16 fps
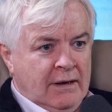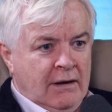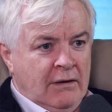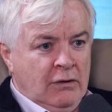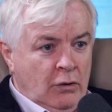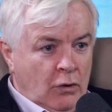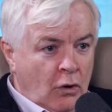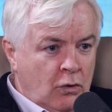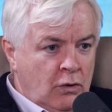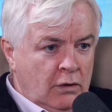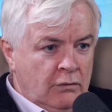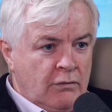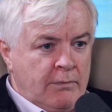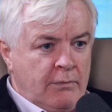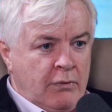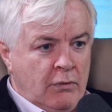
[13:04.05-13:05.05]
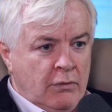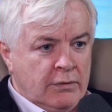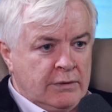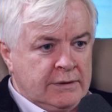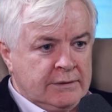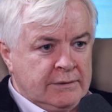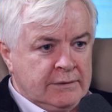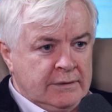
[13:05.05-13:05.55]
a local
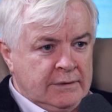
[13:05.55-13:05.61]
report